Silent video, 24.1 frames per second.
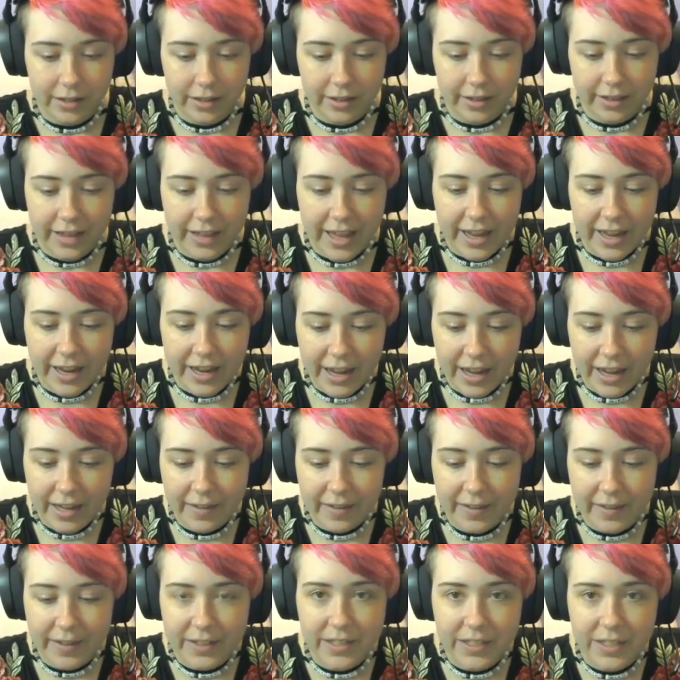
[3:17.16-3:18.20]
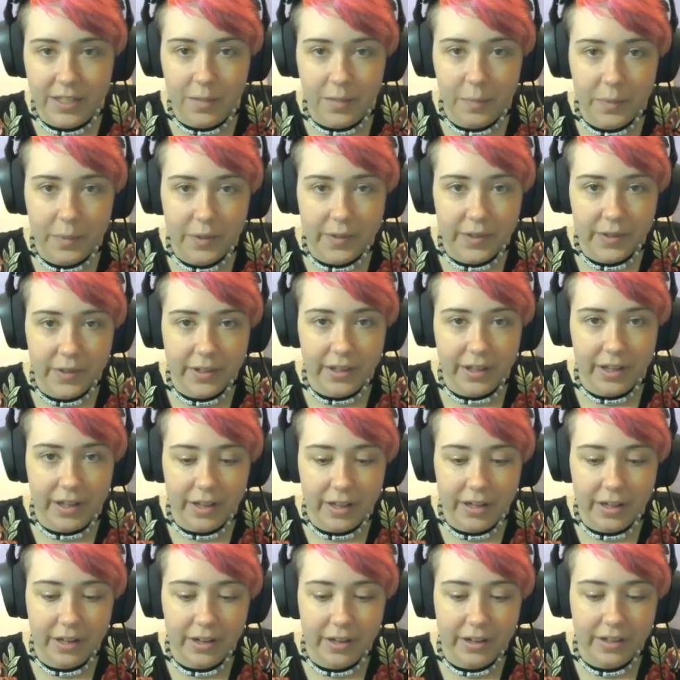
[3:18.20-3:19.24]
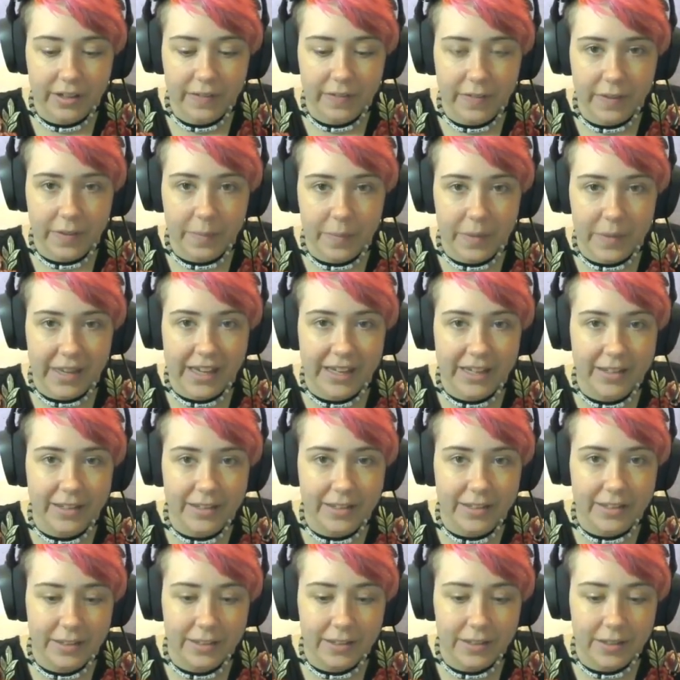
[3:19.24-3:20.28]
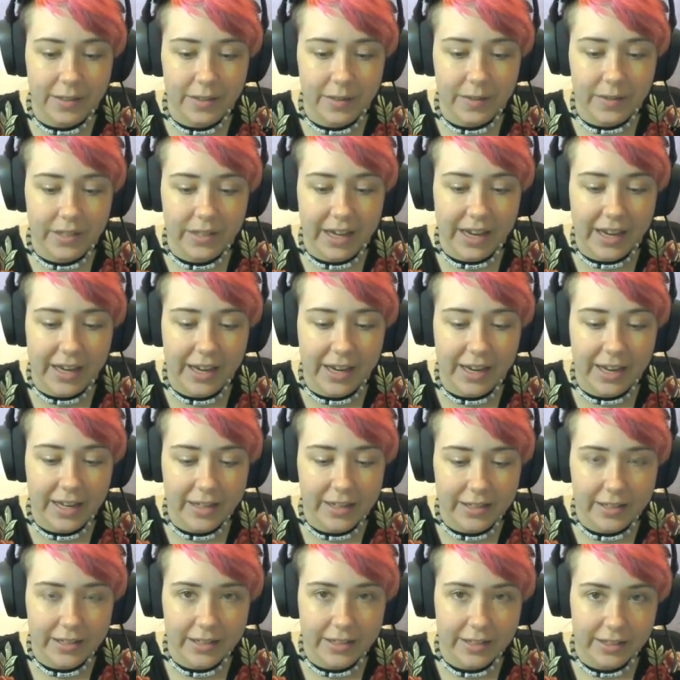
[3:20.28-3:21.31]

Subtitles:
Then I'm going to pull on all of the beads to tighten it.